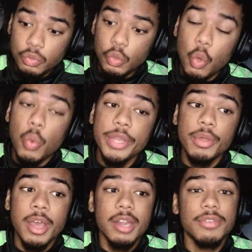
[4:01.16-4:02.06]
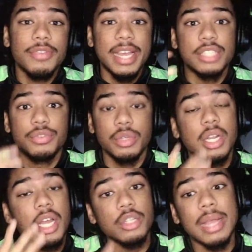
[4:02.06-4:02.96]
When you cut out fast food, a
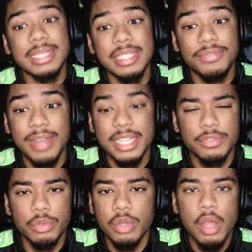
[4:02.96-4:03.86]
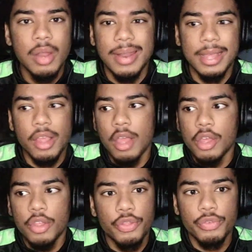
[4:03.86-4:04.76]
lot of you guys eat fast food like
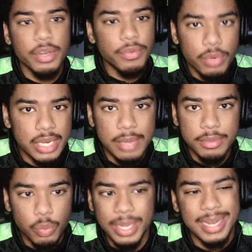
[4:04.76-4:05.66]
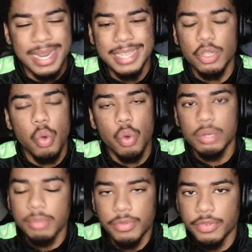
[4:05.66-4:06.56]
3 to 4 times a week, and that is
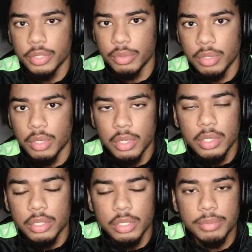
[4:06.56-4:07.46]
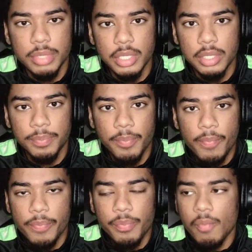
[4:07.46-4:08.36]
horrible for you. You know what I'm saying?
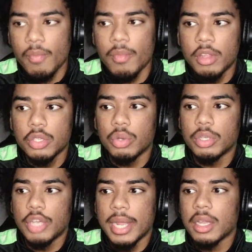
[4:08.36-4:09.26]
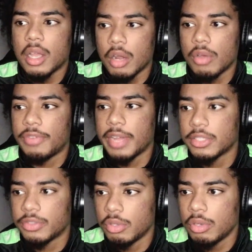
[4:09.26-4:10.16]
So try to cut out fast
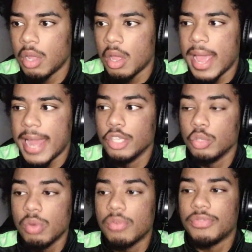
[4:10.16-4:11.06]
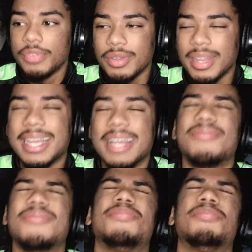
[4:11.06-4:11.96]
food, and you will feel like a,
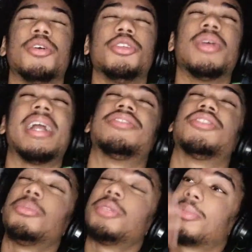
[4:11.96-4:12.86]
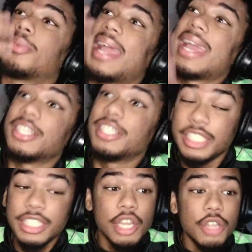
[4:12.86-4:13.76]
bro, you'll have so much more
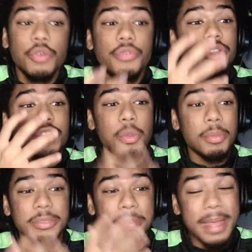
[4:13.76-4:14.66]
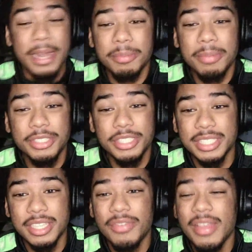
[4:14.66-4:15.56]
energy, you'll feel so much better about
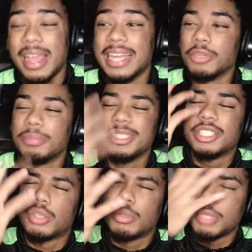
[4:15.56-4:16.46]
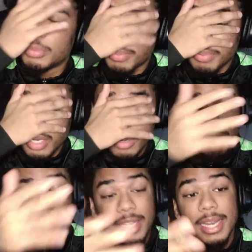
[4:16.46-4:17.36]
yourself, and you'll be so much more productive.
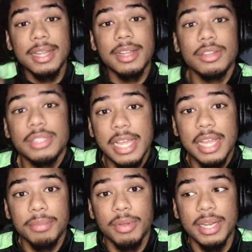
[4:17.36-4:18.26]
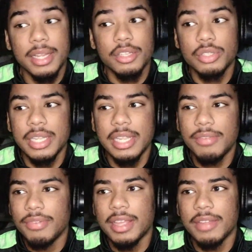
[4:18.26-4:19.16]
Look at that nigga Lil Snag, bro. That nigga used to eat
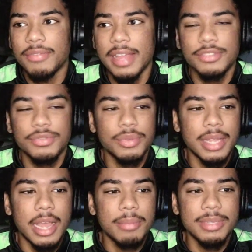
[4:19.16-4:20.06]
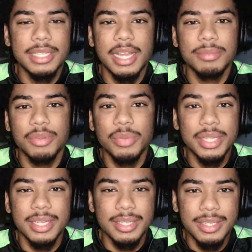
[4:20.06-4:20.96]
fucking fast food like how many times a week,
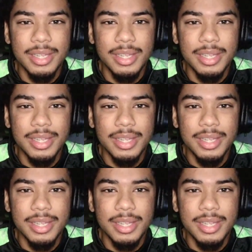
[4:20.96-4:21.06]
nigga?